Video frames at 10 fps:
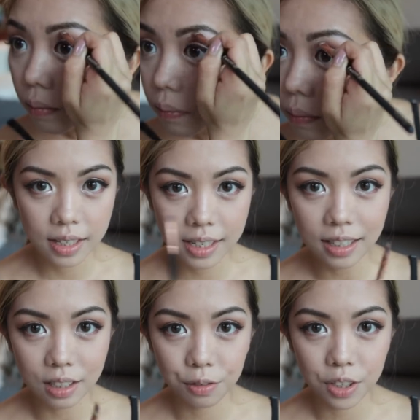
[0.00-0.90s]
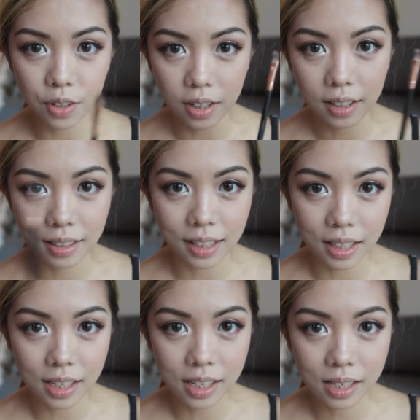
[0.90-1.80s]
You can see a difference, right? This and
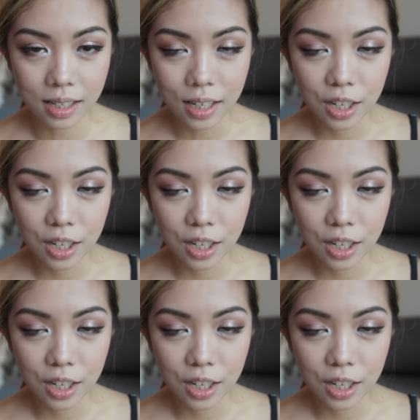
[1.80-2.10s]
this.